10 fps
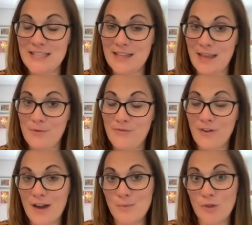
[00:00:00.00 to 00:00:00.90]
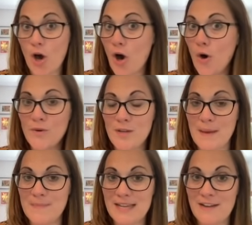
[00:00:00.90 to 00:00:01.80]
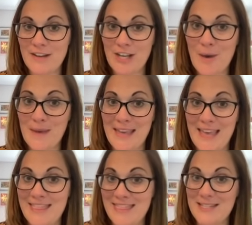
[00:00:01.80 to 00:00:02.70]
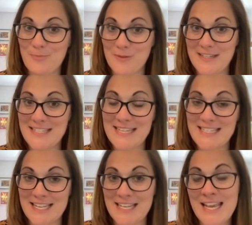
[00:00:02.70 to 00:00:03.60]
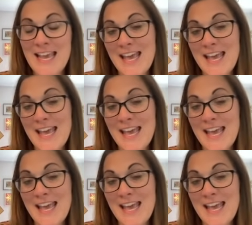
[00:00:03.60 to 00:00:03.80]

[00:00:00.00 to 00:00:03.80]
that they provide with a whole new members area coming in this pre-season,